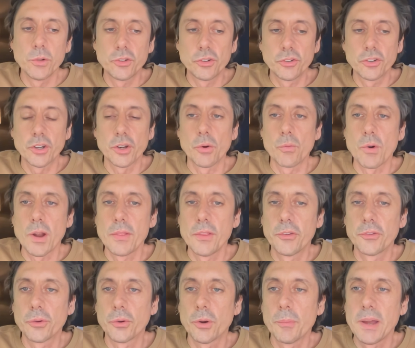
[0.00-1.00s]
which is going to run
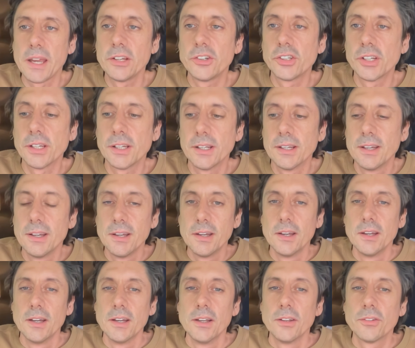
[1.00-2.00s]
this automation.
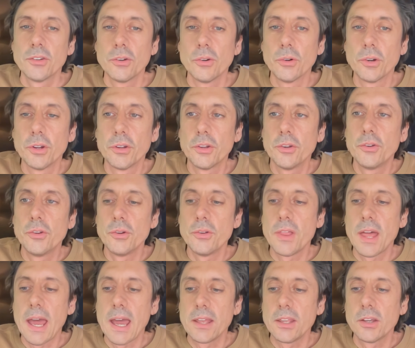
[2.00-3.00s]
So in order to do
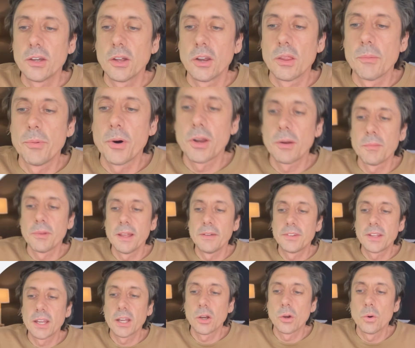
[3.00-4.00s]
that, you go to the bottom
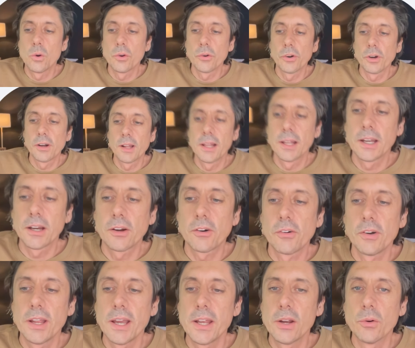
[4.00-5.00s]
left-hand corner and click
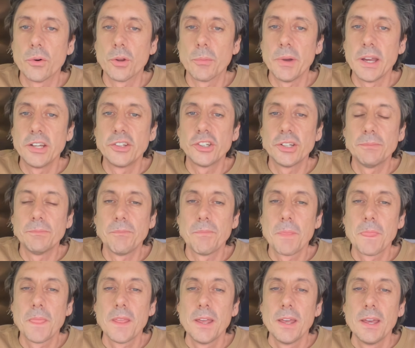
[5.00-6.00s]
Create Automation.
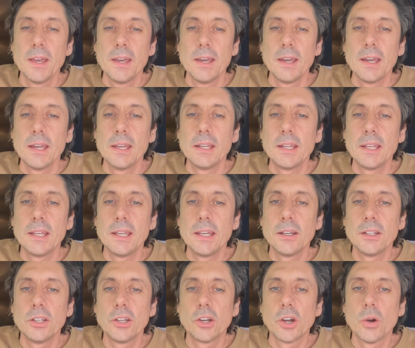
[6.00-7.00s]
And here
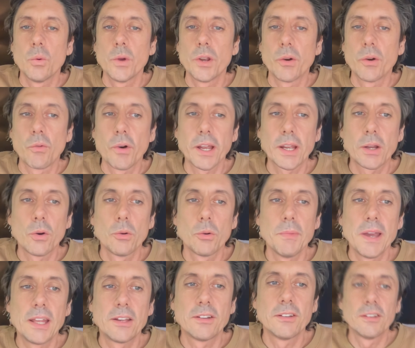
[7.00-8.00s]
you go when a record
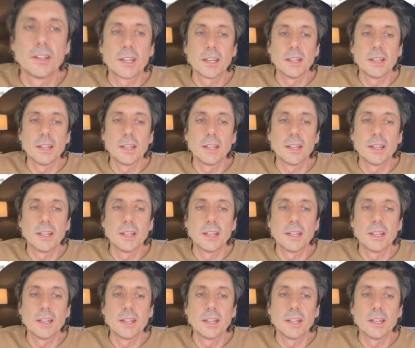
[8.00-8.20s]
matches a